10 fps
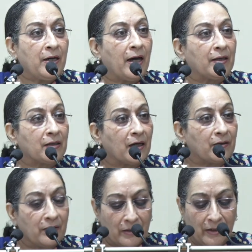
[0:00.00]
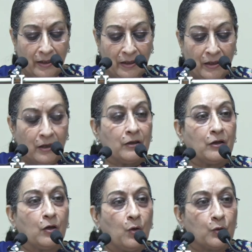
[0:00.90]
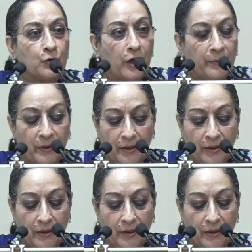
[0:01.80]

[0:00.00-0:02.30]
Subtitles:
and currently the co-chairman